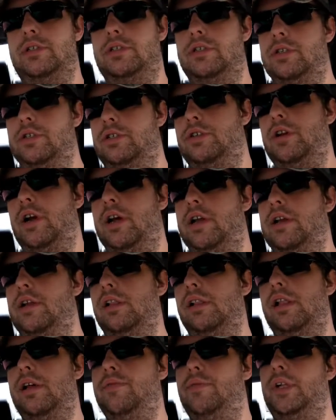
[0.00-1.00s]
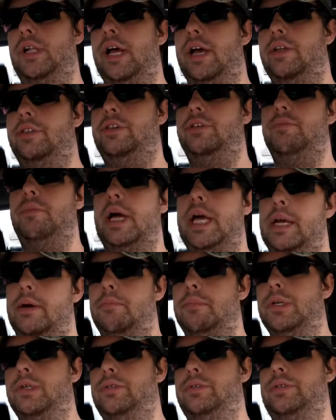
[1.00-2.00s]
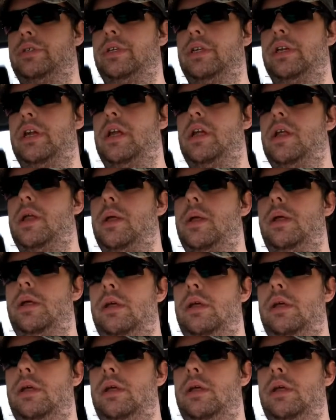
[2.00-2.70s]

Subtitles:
It's just trying to level out the amount of boost in it.